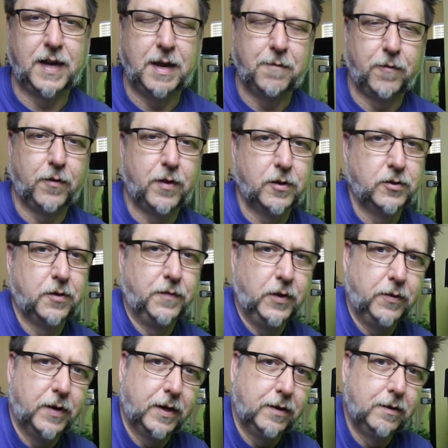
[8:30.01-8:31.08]
name for those of
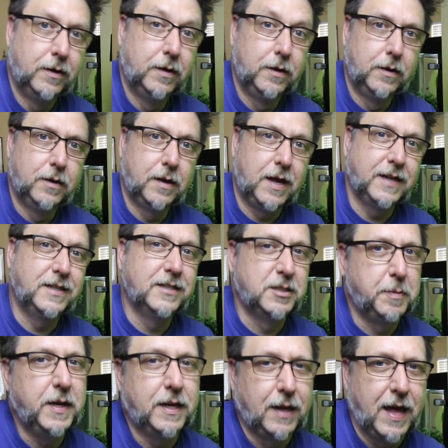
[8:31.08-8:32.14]
you that like to
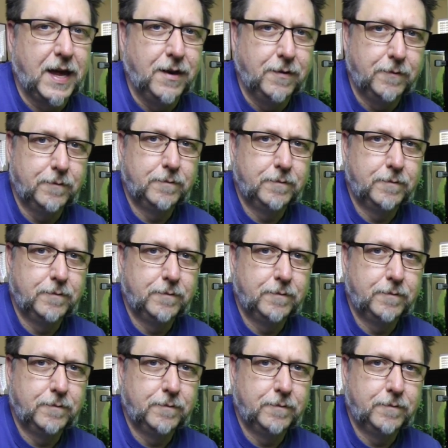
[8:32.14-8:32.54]
speak Latin.